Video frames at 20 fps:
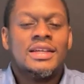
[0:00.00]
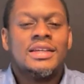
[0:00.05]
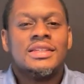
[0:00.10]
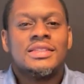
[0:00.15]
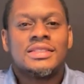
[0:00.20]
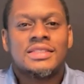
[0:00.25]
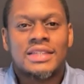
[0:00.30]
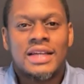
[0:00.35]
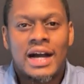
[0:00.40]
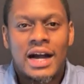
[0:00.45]

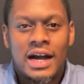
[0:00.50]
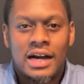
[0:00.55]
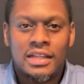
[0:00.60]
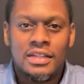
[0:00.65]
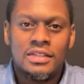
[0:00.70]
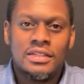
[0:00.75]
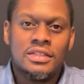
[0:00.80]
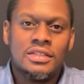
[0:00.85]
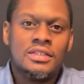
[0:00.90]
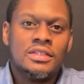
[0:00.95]

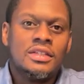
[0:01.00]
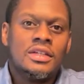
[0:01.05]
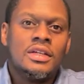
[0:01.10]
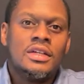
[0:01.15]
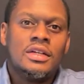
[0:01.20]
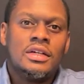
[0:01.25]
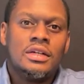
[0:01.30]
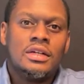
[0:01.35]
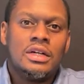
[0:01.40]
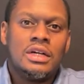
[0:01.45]
scholar,
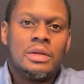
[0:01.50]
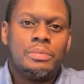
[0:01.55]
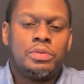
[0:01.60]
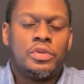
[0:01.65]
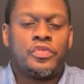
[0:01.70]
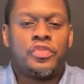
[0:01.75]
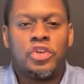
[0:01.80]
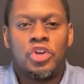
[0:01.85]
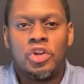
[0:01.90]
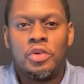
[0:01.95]

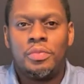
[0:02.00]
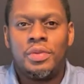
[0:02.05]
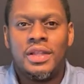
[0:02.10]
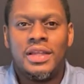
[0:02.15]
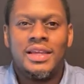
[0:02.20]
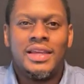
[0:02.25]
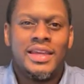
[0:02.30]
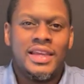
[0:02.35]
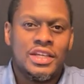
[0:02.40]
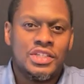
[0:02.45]

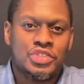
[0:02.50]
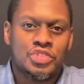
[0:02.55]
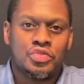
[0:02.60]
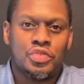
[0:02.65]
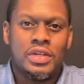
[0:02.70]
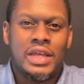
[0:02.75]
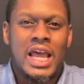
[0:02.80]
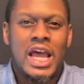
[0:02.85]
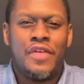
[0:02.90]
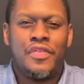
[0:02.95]
preferably
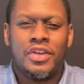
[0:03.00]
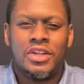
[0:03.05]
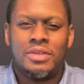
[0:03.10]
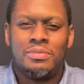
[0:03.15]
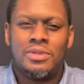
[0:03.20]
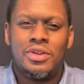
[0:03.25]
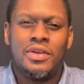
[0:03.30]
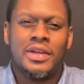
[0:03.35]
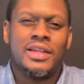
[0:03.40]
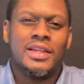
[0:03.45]
history,
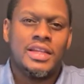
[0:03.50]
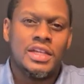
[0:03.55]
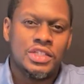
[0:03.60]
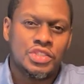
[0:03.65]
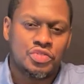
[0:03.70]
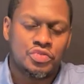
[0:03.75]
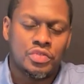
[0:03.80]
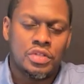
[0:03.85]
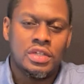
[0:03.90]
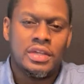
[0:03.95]
African-American
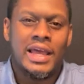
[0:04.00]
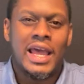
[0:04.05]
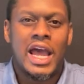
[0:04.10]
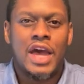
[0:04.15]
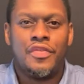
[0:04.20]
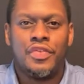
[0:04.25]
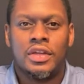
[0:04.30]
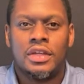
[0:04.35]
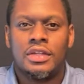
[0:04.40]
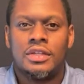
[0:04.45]
history,
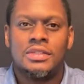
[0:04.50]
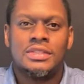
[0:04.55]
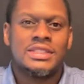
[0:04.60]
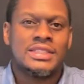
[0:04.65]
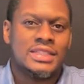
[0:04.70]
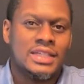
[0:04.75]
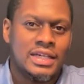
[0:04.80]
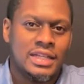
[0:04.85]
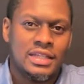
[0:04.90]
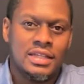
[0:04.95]
African
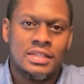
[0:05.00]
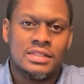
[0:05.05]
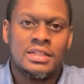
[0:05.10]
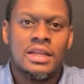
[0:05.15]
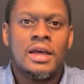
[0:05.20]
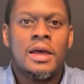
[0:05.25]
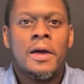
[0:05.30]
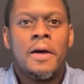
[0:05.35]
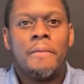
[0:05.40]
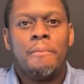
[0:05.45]
studies,
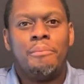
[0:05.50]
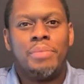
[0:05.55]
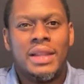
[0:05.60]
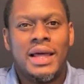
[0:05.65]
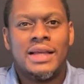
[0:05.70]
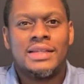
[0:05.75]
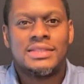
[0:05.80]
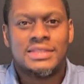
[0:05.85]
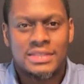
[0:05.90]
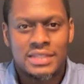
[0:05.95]

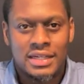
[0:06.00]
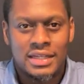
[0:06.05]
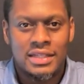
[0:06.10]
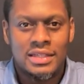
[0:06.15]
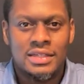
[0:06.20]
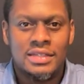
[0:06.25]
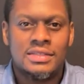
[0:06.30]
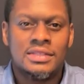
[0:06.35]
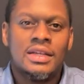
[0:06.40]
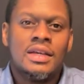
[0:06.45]
black
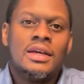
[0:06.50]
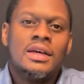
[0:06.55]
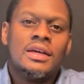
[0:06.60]
studies.